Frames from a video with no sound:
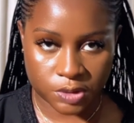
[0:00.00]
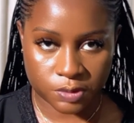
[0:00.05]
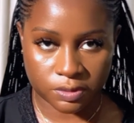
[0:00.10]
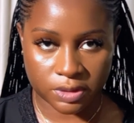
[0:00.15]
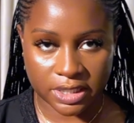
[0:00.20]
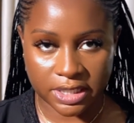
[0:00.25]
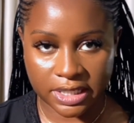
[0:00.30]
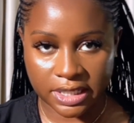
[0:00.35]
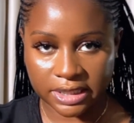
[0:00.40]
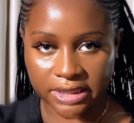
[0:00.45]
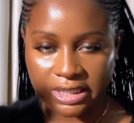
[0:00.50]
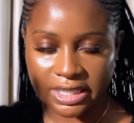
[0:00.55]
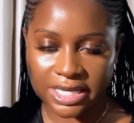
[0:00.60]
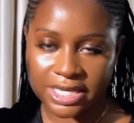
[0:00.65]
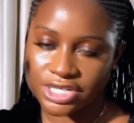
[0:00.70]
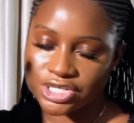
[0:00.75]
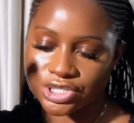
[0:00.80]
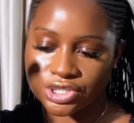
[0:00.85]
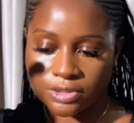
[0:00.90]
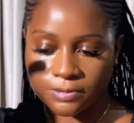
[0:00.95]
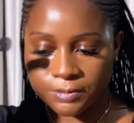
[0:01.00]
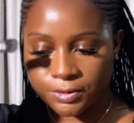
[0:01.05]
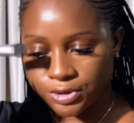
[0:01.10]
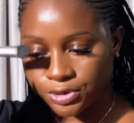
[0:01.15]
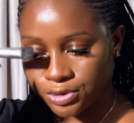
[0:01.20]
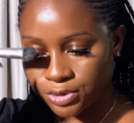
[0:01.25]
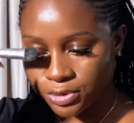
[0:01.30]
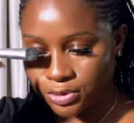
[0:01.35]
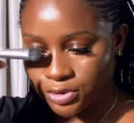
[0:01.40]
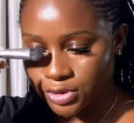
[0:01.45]
you want to get the edges of your
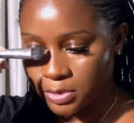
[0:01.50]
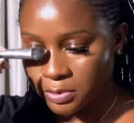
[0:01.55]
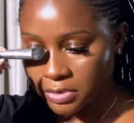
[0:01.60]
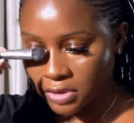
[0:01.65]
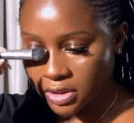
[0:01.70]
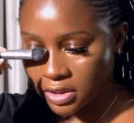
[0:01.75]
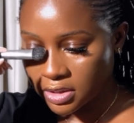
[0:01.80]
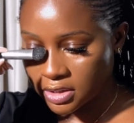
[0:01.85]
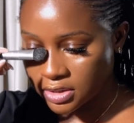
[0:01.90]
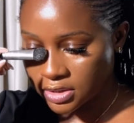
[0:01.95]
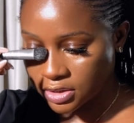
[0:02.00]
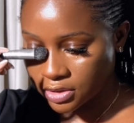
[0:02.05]
nose because